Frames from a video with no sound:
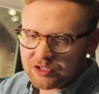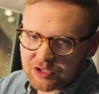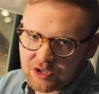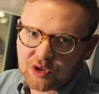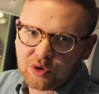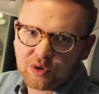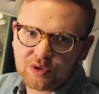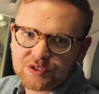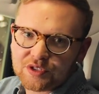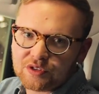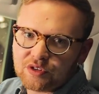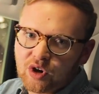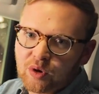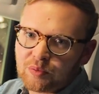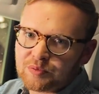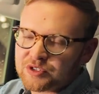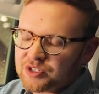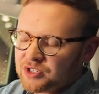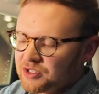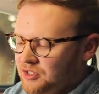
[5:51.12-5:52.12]
you can also
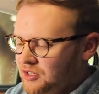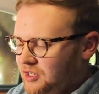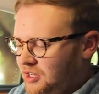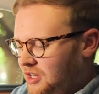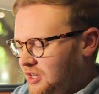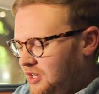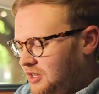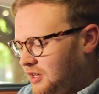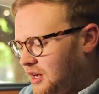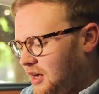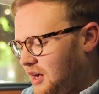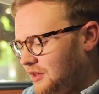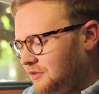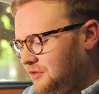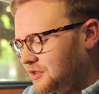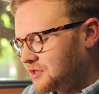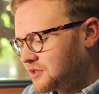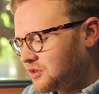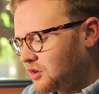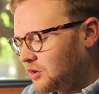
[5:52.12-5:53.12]
option
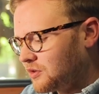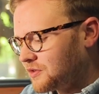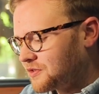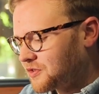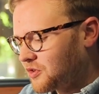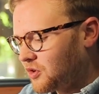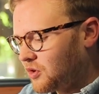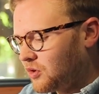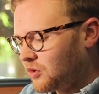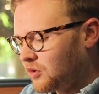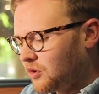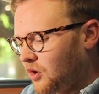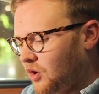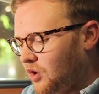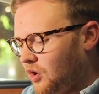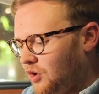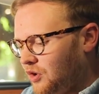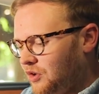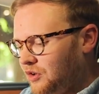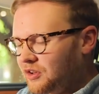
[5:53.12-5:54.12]
this console
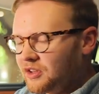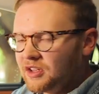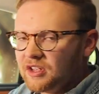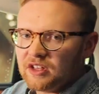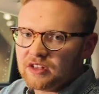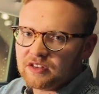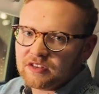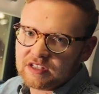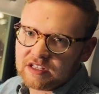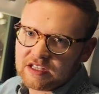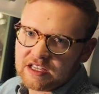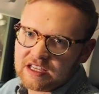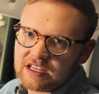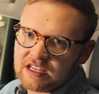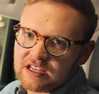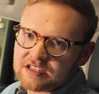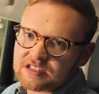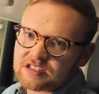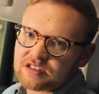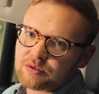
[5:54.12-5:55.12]
on the
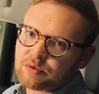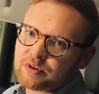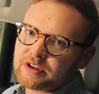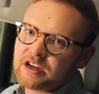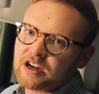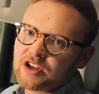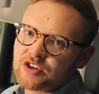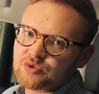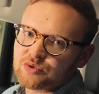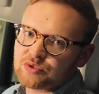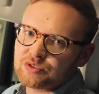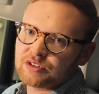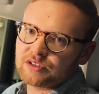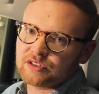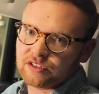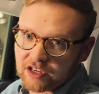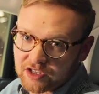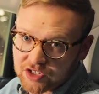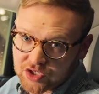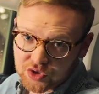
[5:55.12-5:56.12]
ES300
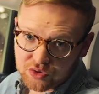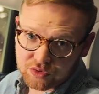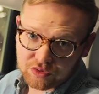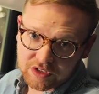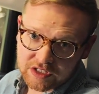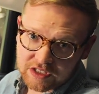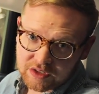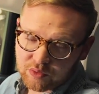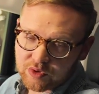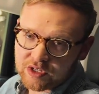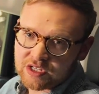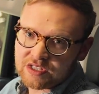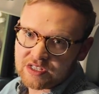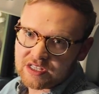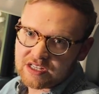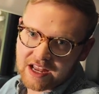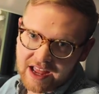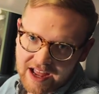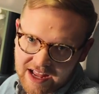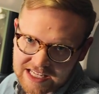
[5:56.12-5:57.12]
Luxury with
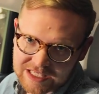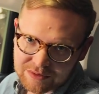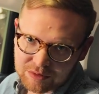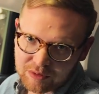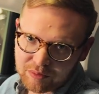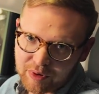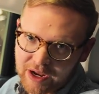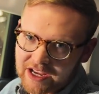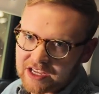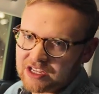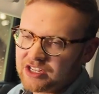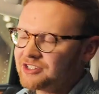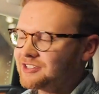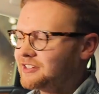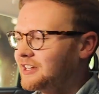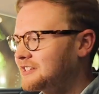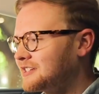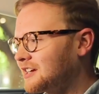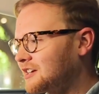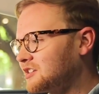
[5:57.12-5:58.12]
enhancement package.
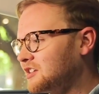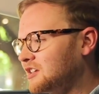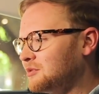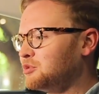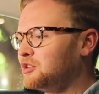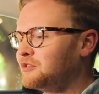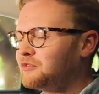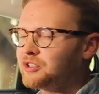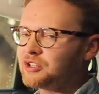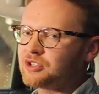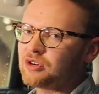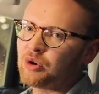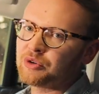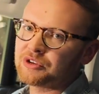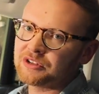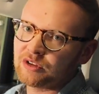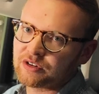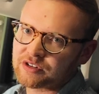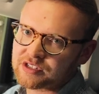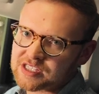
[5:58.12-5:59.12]
And that's actually a bit of a
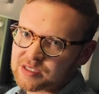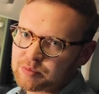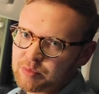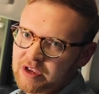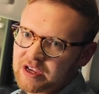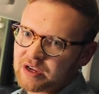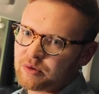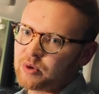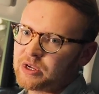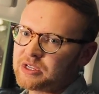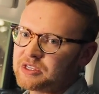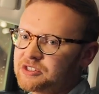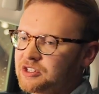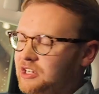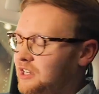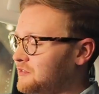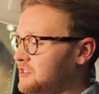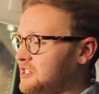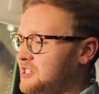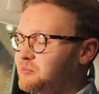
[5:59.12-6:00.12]
Goldilocks spec where you don't
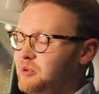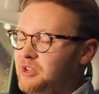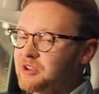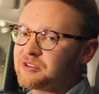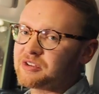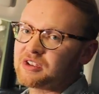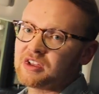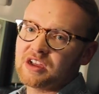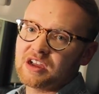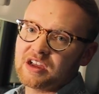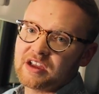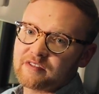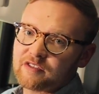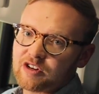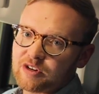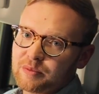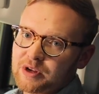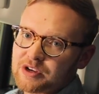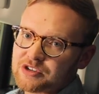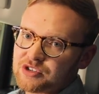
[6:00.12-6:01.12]
have to spend
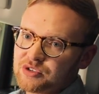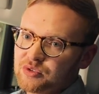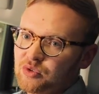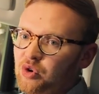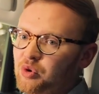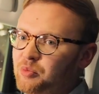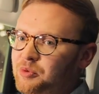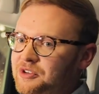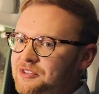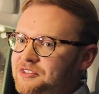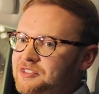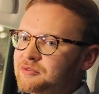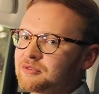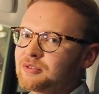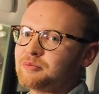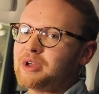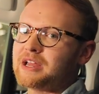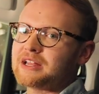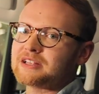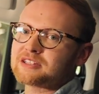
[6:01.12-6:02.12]
very much at all because it
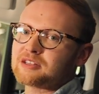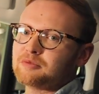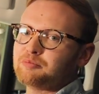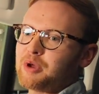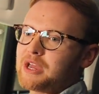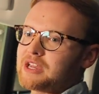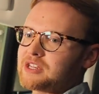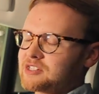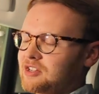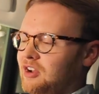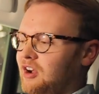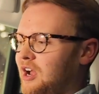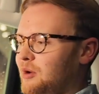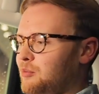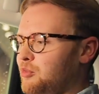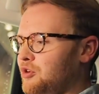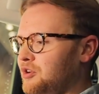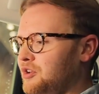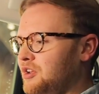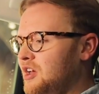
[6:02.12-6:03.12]
remains the base
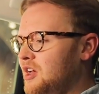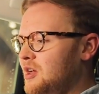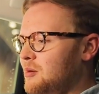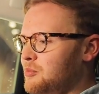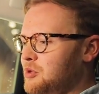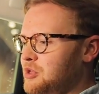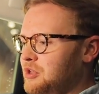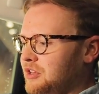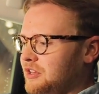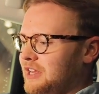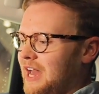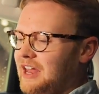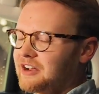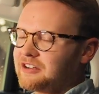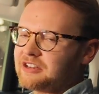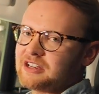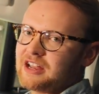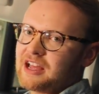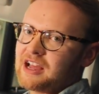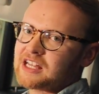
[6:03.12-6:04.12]
hybrid, but you can add
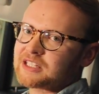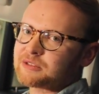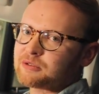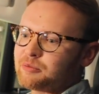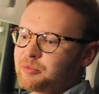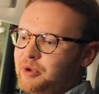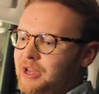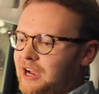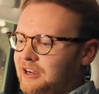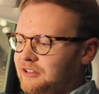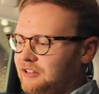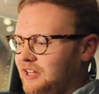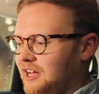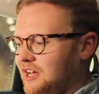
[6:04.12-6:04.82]
an enhancement pack that